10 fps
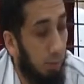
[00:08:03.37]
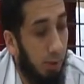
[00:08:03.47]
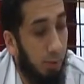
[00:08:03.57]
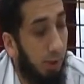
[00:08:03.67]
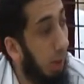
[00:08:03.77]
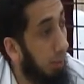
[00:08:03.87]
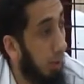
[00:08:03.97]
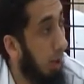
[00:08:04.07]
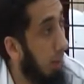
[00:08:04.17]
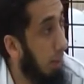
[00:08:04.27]
There's Brother
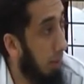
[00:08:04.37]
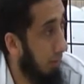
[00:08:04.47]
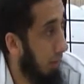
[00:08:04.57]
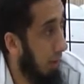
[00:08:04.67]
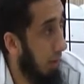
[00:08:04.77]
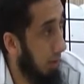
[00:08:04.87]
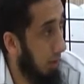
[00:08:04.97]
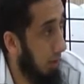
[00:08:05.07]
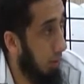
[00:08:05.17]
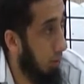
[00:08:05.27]
Abdul Rahman Murphy, he's
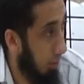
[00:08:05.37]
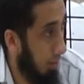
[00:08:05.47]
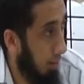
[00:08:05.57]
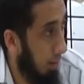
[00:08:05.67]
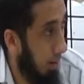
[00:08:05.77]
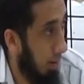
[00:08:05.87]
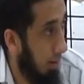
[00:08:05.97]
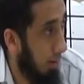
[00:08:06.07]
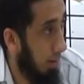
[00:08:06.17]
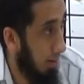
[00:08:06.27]
the youth
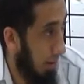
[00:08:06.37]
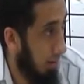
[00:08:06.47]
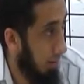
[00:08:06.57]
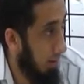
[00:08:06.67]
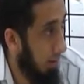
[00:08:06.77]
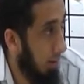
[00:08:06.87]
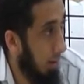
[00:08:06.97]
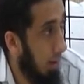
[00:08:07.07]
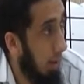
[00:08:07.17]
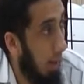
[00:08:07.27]
director,
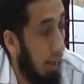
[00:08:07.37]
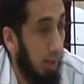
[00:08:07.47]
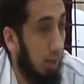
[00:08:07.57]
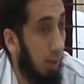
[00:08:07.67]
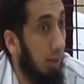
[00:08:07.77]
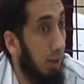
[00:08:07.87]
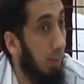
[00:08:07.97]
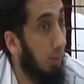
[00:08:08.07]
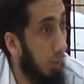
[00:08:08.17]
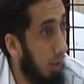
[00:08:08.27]
and he started
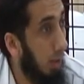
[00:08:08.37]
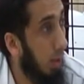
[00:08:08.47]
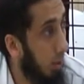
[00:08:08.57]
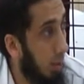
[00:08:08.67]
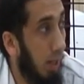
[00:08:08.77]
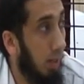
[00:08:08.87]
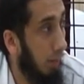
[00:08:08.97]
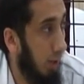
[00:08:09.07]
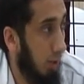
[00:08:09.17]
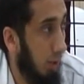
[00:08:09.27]
some really
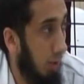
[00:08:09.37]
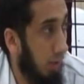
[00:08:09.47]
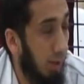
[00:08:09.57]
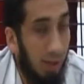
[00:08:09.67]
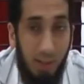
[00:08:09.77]
creative initiatives.